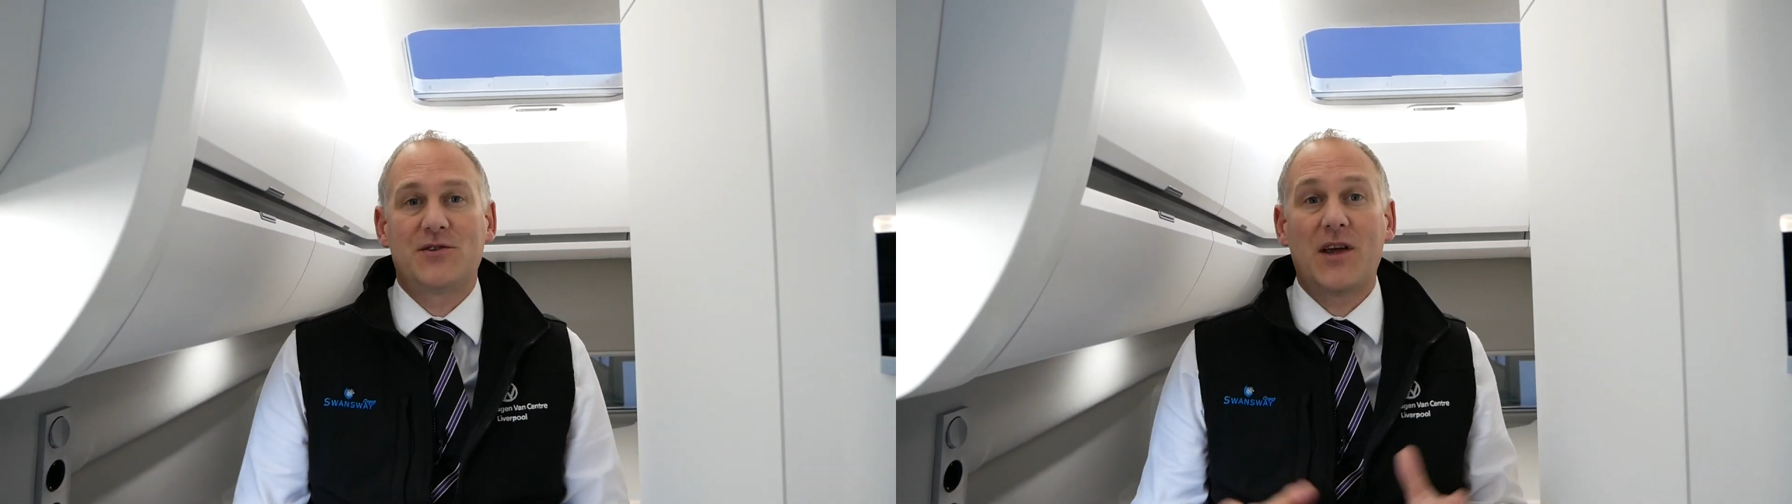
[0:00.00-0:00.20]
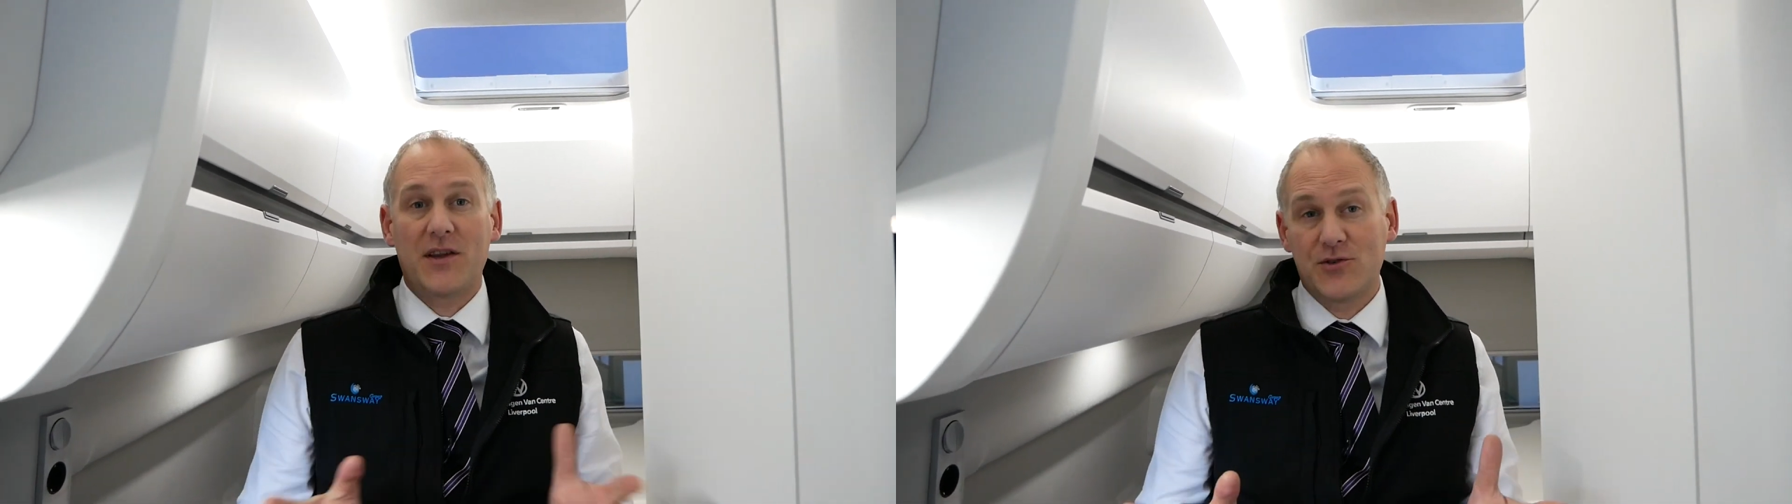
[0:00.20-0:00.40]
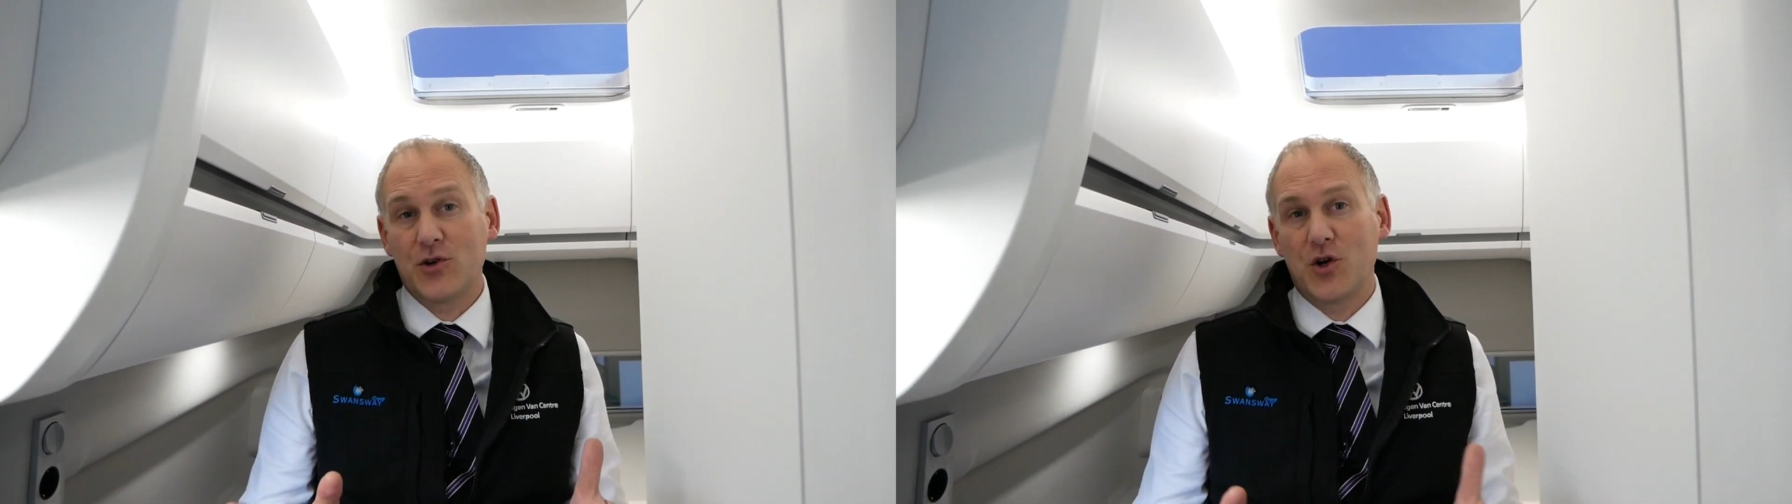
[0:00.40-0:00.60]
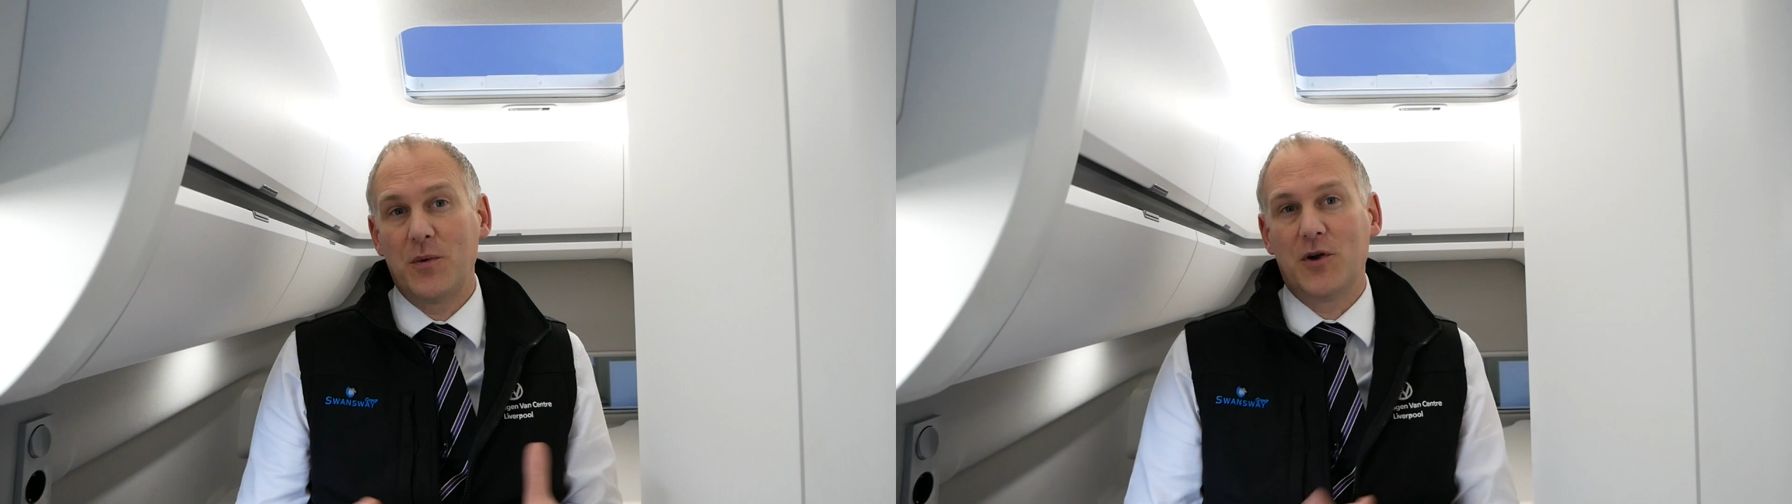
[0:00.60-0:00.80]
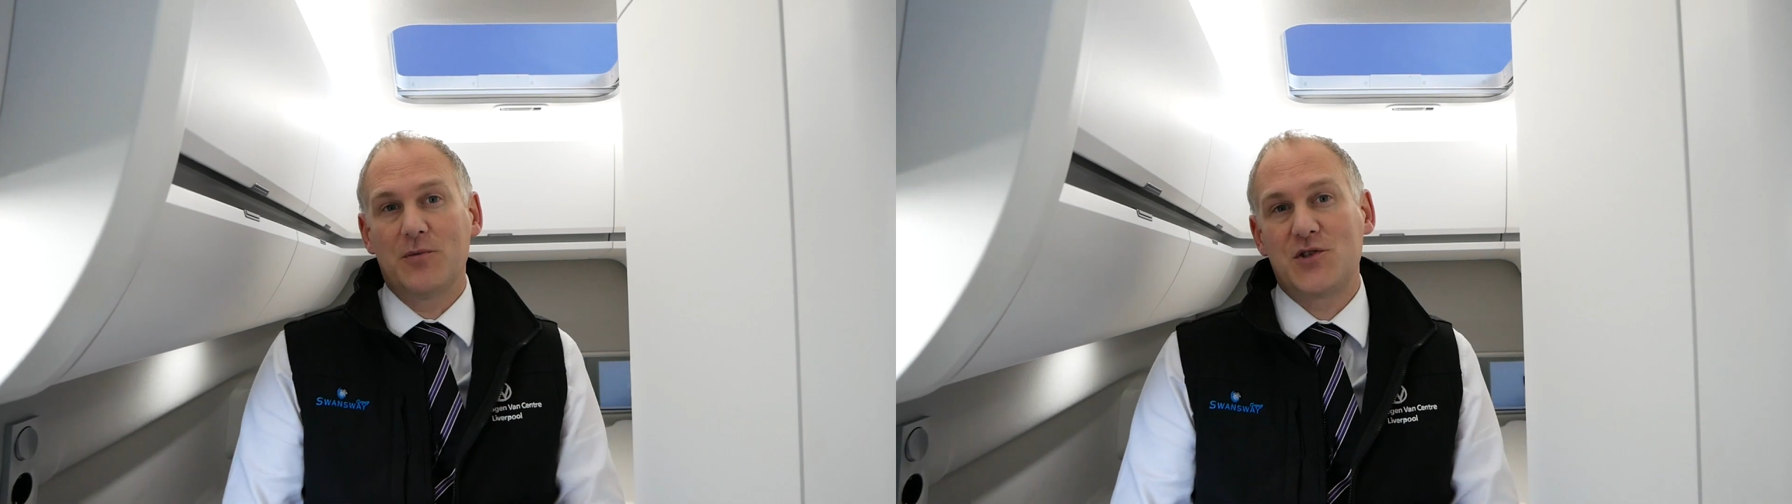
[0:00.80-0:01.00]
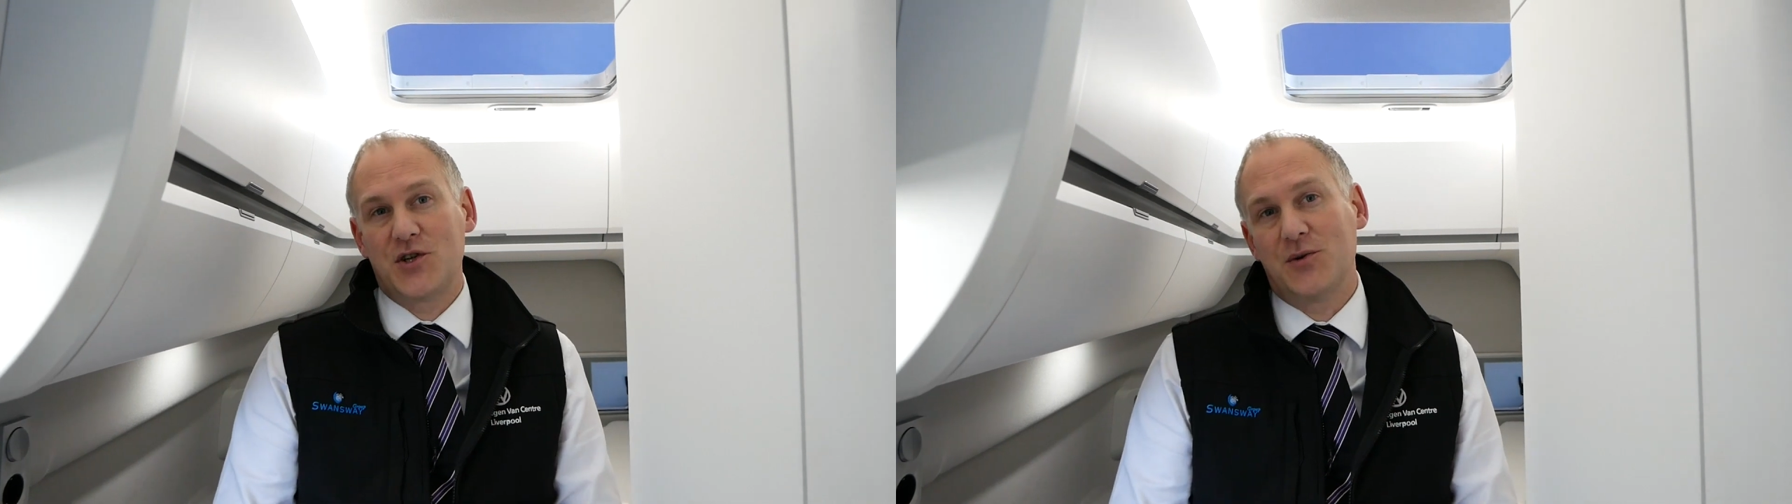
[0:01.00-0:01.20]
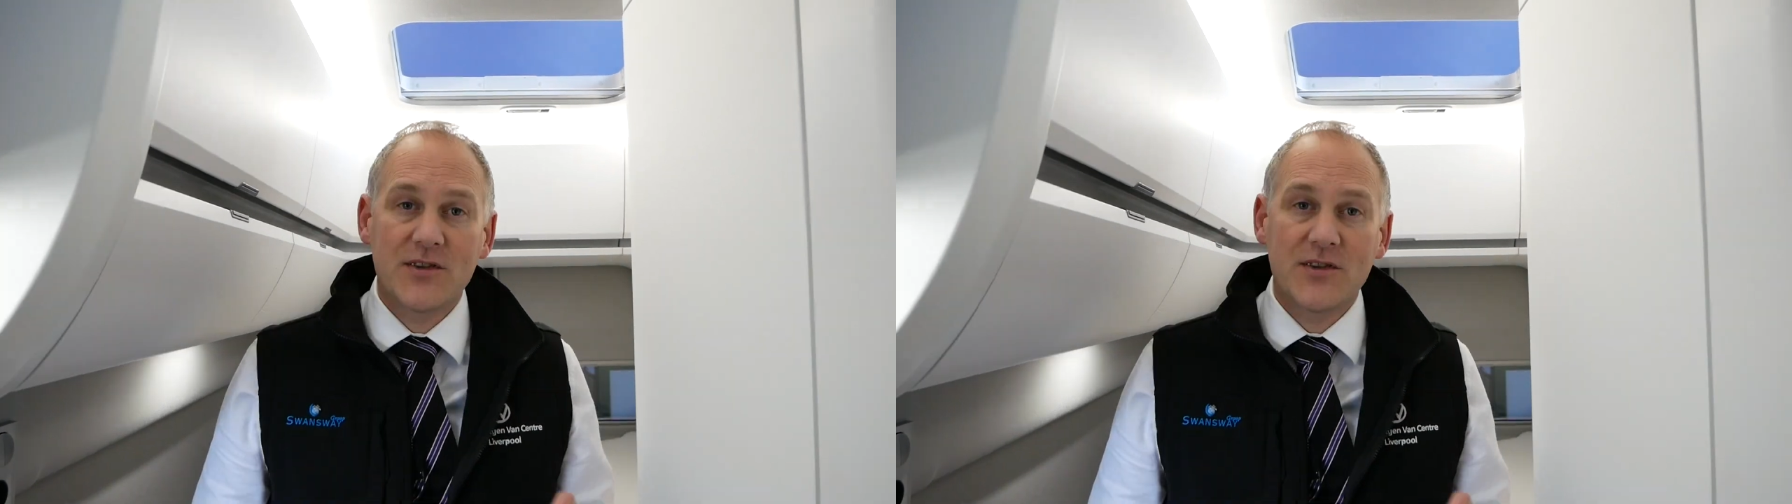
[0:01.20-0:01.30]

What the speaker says: So that's all coming up soon.